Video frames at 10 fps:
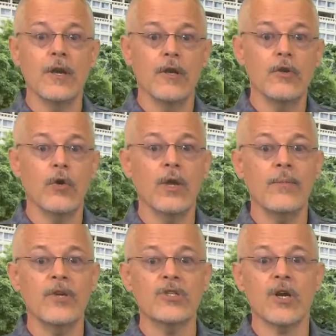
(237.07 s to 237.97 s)
your
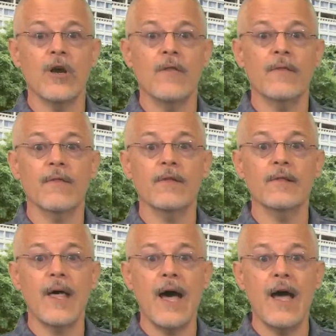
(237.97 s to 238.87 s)
image on the
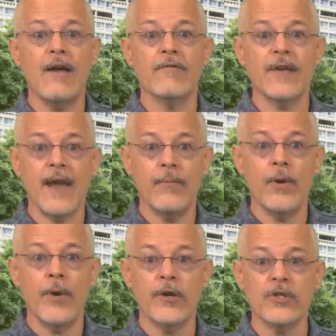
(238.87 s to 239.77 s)
live camera
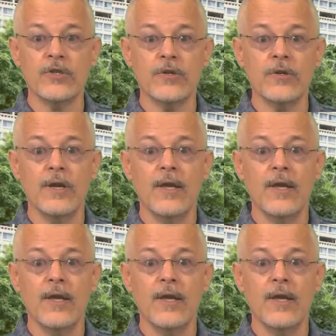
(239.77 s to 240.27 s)
monitor